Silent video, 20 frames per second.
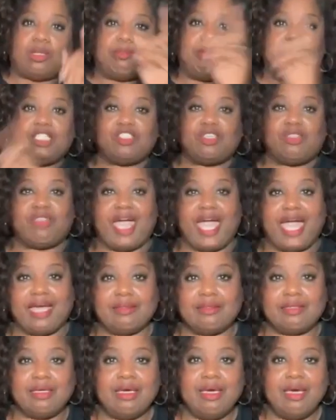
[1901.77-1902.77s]
ought to be to
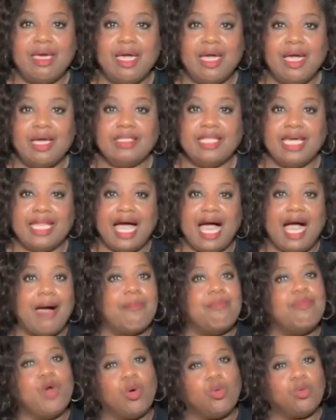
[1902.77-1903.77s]
that. That
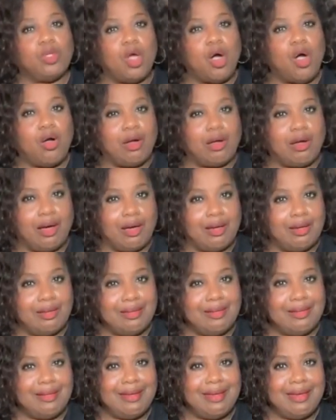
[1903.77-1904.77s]
I am no
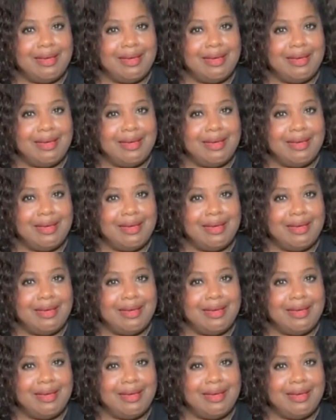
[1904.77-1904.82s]
longer